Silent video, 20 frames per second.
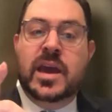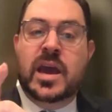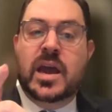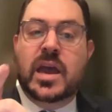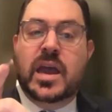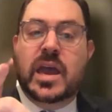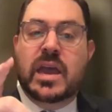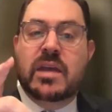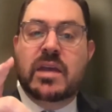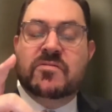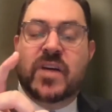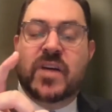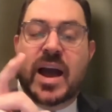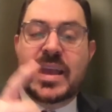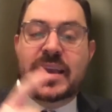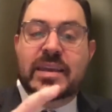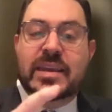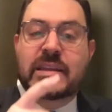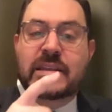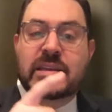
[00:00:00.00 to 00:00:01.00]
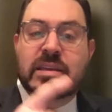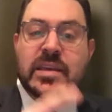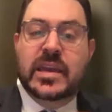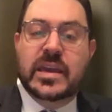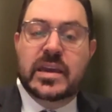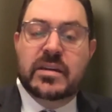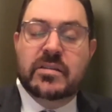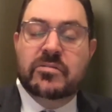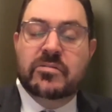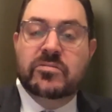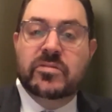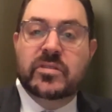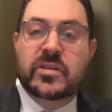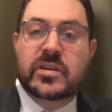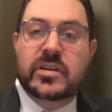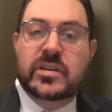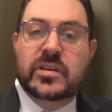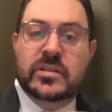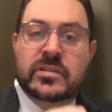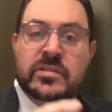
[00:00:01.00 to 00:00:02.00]
if I can give
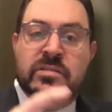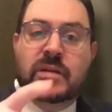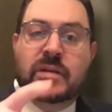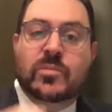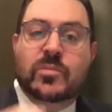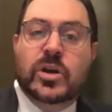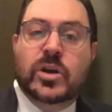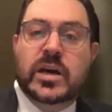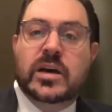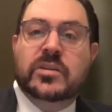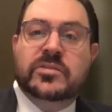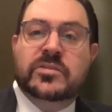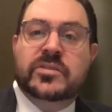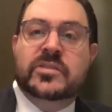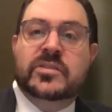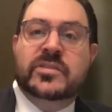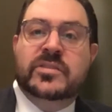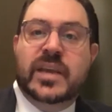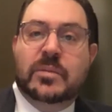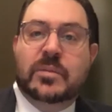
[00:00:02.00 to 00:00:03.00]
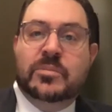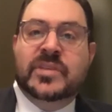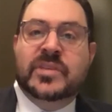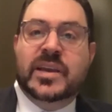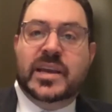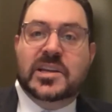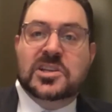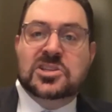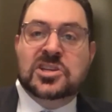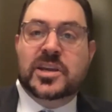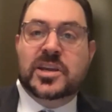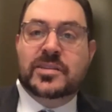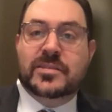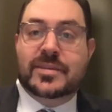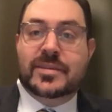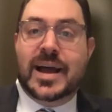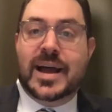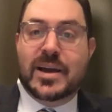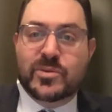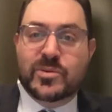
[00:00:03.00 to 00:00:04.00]
someone else the same second chance that
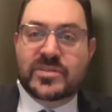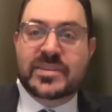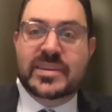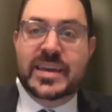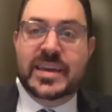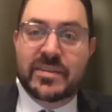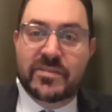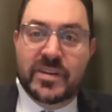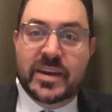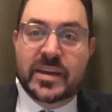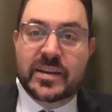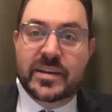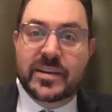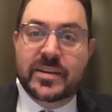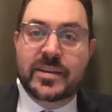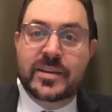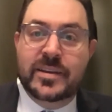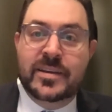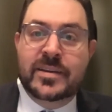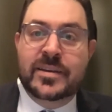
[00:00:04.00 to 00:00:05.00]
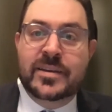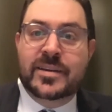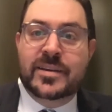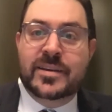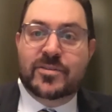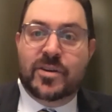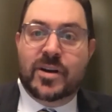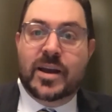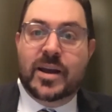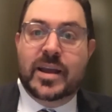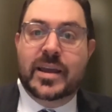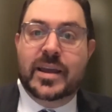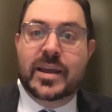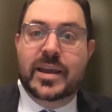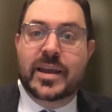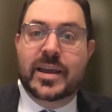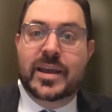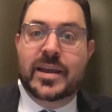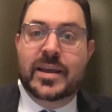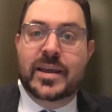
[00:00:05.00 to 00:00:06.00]
I was given, right?
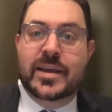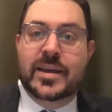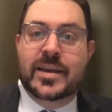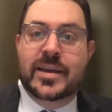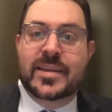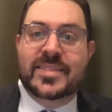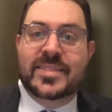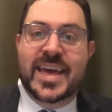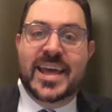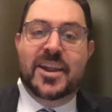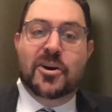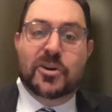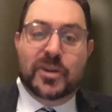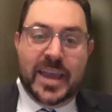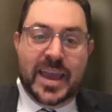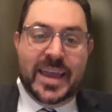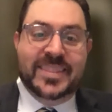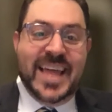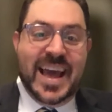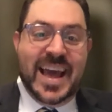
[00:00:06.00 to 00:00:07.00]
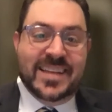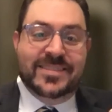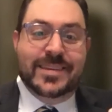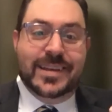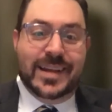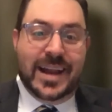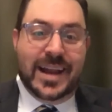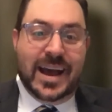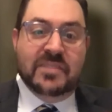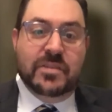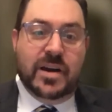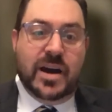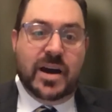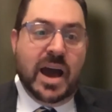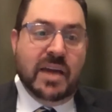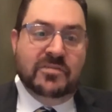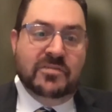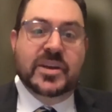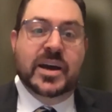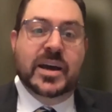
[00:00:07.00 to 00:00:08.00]
Then okay, that's it.
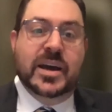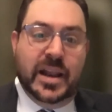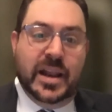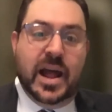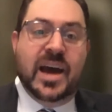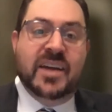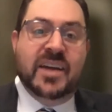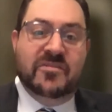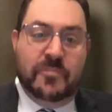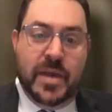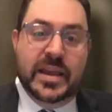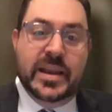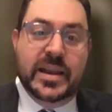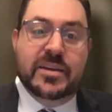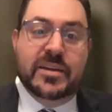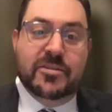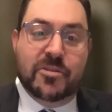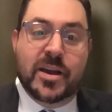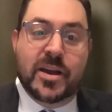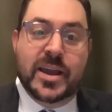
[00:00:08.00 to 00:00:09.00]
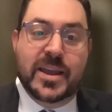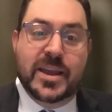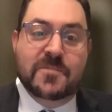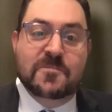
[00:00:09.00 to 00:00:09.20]
I've done it. I've made it, right?